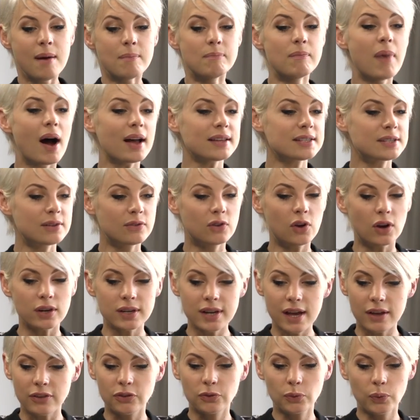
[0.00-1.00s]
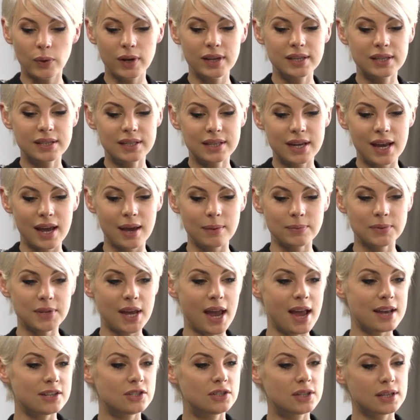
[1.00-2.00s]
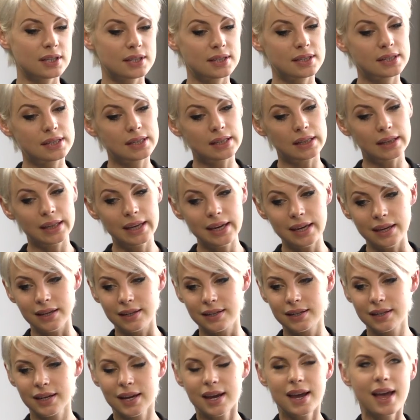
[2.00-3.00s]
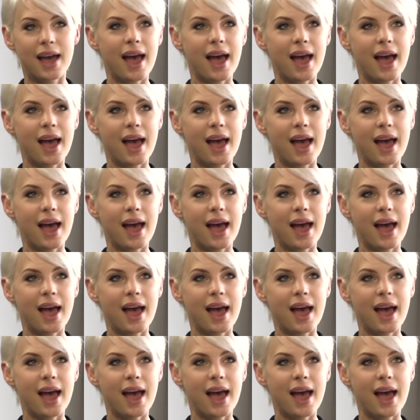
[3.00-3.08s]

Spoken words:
must have got down 3 steps and just slid,